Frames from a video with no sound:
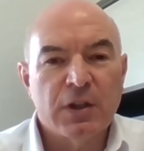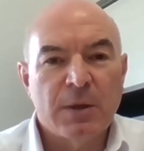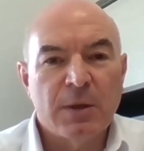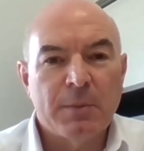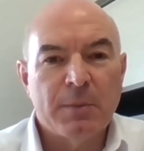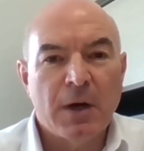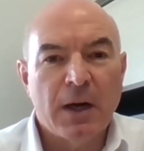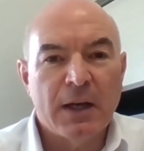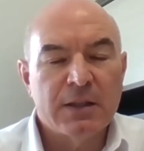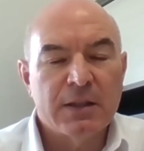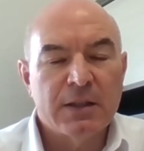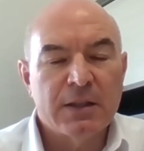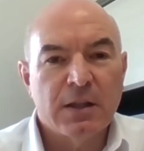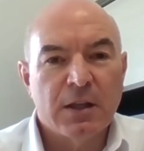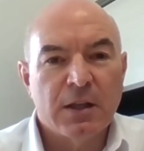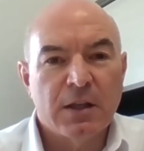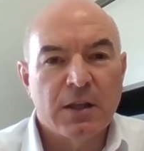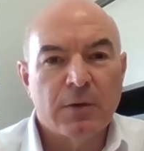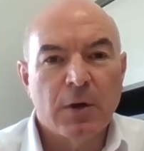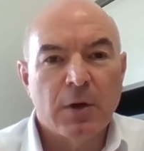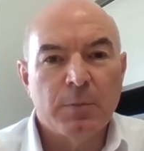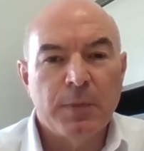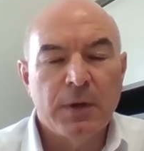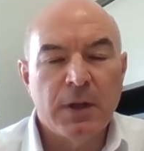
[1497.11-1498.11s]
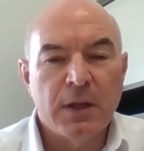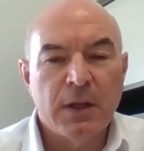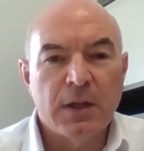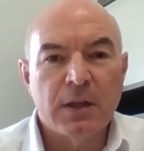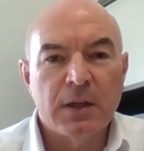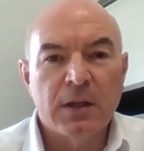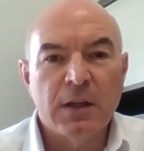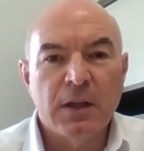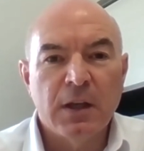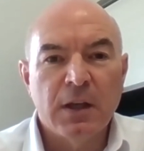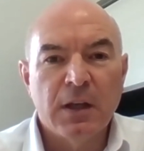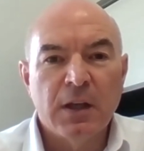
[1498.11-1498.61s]
the mindset of
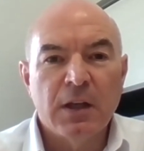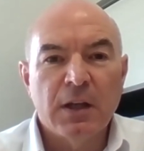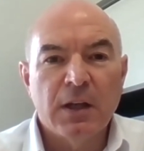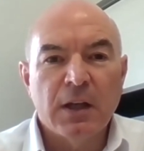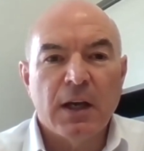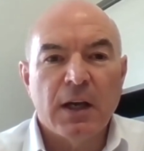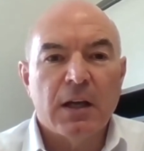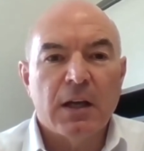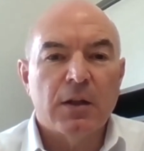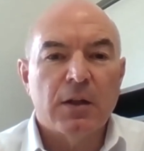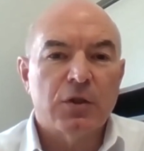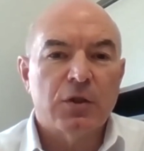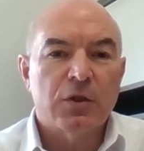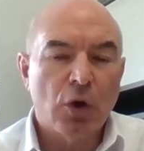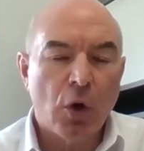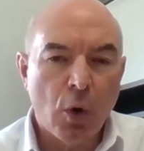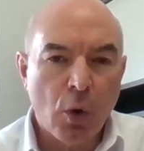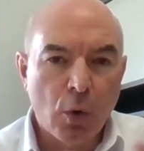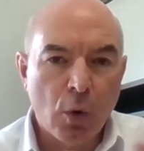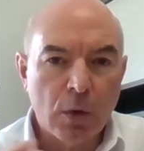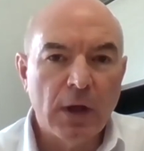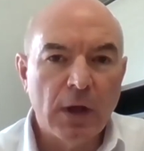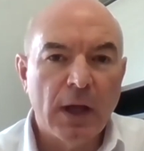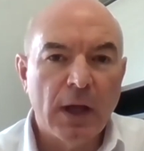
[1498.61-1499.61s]
being kind of the total